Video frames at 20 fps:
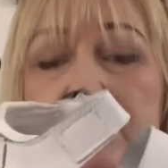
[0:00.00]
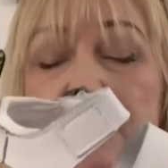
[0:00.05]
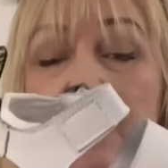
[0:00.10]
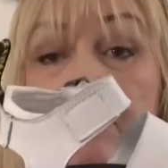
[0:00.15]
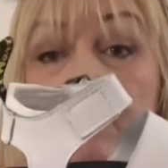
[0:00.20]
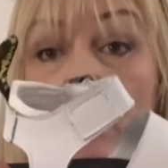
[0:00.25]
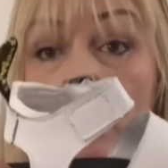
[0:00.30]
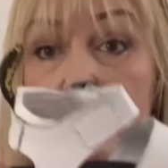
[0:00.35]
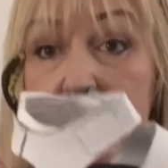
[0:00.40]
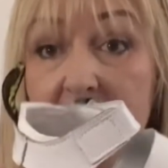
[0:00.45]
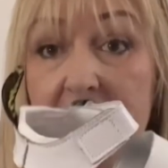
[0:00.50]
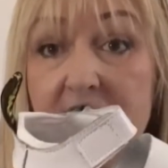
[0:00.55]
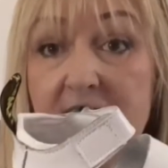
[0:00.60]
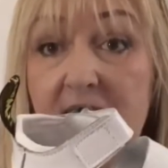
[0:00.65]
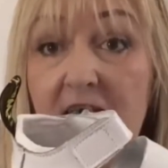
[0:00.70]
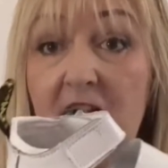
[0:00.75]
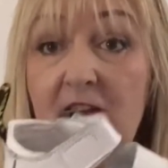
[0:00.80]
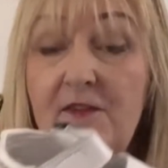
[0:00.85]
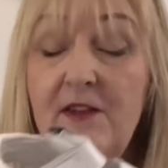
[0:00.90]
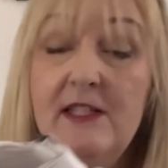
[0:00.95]
I've got
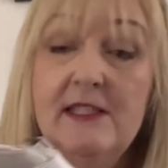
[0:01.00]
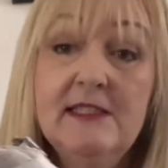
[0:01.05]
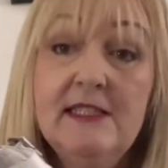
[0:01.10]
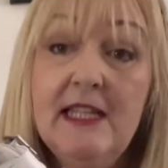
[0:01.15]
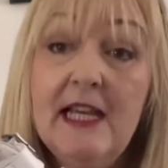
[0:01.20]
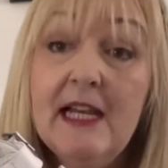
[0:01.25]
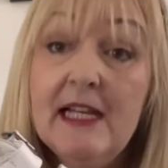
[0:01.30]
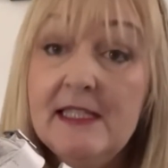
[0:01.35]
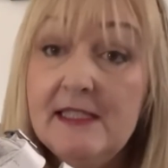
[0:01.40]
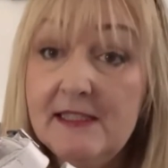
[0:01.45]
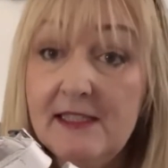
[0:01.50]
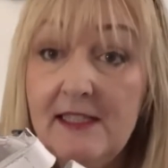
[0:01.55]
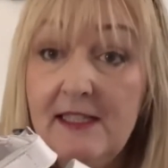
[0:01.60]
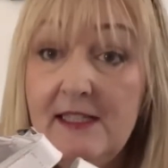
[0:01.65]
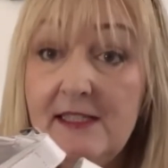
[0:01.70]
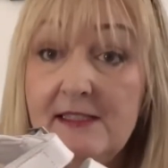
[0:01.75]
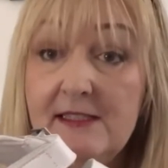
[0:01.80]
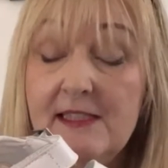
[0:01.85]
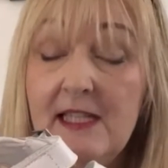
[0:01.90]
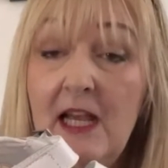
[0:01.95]
plantar
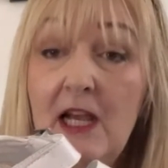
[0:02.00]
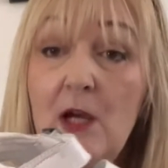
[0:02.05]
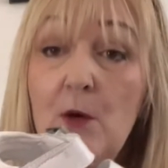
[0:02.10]
fasciitis,